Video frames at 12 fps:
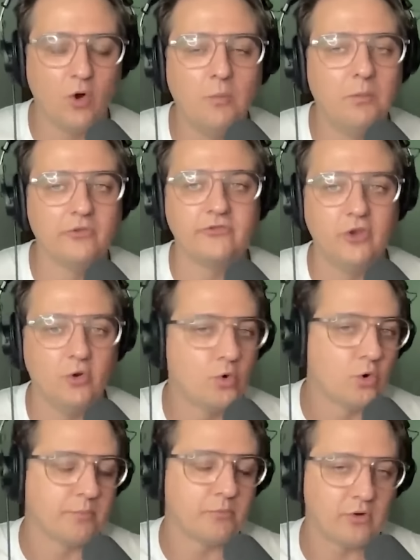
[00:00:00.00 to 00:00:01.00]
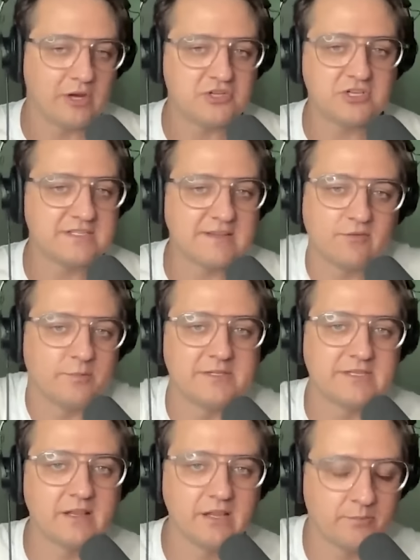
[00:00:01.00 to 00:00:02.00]
almost no corporation has ever
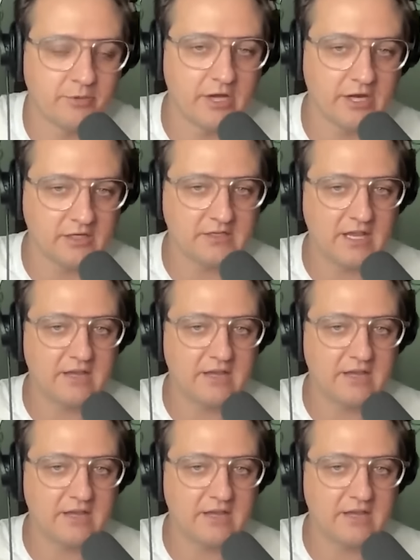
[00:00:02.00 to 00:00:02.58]
been selling a product